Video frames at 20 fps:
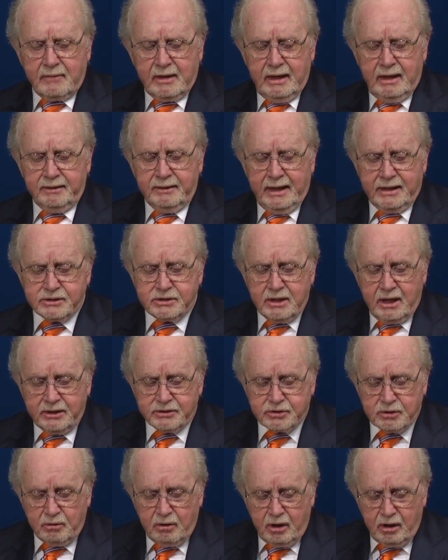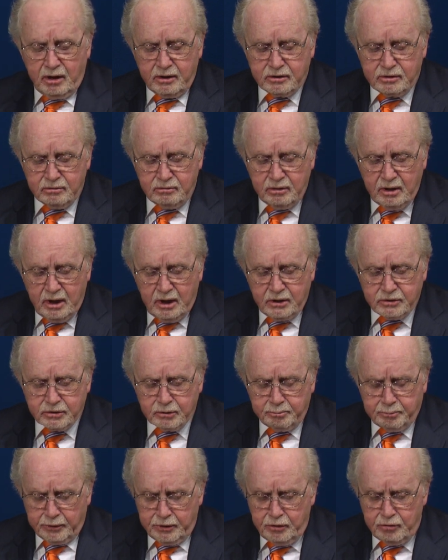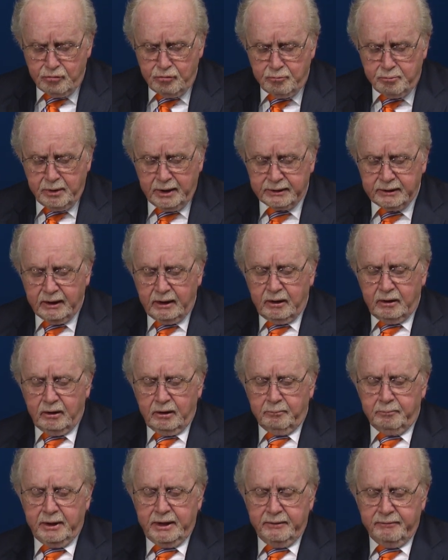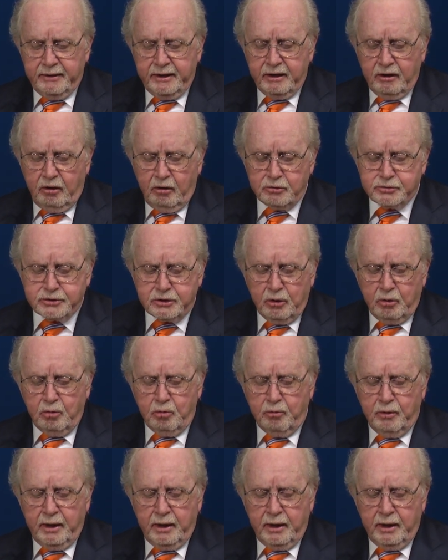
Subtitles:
And that's not so hard to prove, but they also